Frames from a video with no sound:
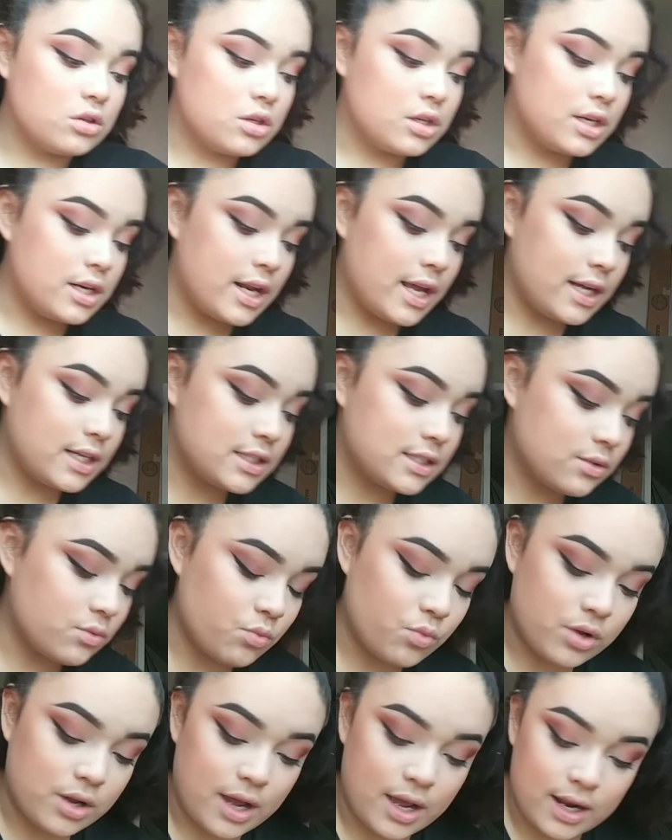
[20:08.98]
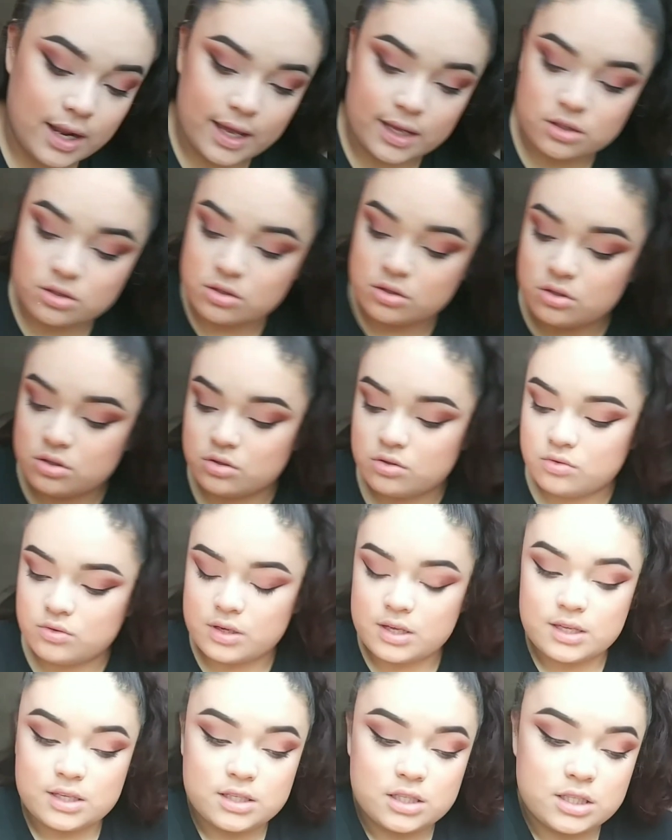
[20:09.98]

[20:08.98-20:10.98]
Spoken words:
Next, what I like to do is